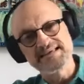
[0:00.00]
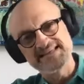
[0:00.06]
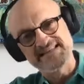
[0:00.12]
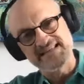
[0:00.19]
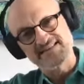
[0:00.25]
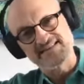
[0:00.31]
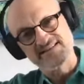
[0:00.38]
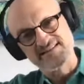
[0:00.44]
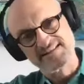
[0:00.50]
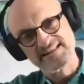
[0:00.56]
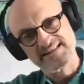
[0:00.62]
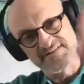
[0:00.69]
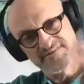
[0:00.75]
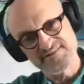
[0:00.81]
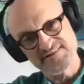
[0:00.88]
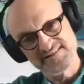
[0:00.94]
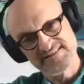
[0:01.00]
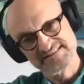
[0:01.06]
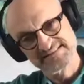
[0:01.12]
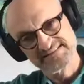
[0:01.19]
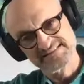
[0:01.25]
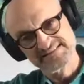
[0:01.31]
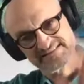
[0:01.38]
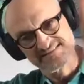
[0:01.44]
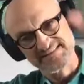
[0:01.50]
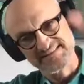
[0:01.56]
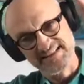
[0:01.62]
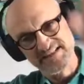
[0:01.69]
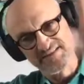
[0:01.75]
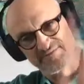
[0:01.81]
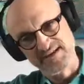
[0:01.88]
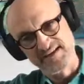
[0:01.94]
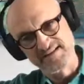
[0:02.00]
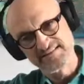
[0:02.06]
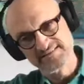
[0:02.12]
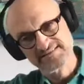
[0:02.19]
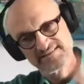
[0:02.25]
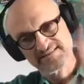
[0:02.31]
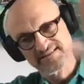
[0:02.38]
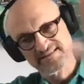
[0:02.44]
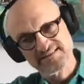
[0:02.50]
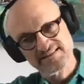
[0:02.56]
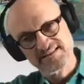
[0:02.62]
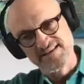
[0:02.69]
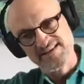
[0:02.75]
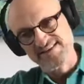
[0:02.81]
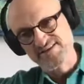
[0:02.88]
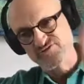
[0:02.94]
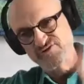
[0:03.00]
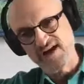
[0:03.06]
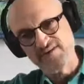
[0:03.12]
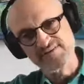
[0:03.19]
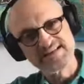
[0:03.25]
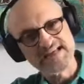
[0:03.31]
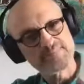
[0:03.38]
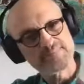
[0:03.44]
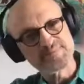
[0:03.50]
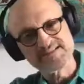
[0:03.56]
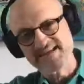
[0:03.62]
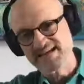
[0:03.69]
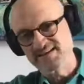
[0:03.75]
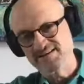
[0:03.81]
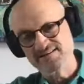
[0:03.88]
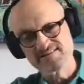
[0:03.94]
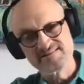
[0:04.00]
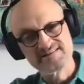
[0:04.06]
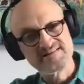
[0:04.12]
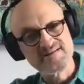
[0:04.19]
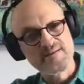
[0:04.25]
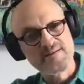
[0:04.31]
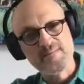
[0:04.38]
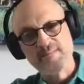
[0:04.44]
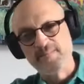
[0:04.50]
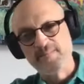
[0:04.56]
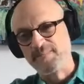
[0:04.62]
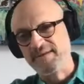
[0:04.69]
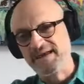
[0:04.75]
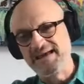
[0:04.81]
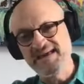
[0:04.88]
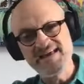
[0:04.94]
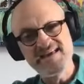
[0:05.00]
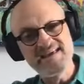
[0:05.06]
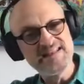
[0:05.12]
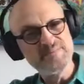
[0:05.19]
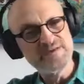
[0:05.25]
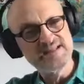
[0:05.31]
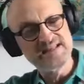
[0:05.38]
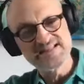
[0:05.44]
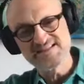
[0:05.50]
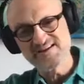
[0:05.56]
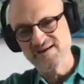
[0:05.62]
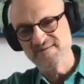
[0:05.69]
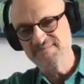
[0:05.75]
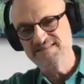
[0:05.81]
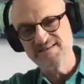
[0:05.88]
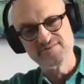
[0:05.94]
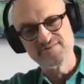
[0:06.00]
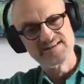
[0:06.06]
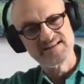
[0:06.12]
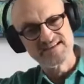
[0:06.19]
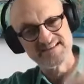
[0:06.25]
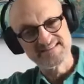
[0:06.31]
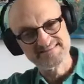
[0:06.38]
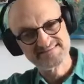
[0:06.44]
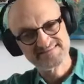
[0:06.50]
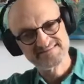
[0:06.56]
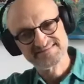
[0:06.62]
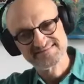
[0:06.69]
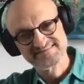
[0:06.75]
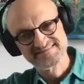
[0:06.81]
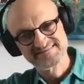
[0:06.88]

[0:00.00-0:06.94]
The thing is that the lift, the elevator, is traveling up and down many, many times every day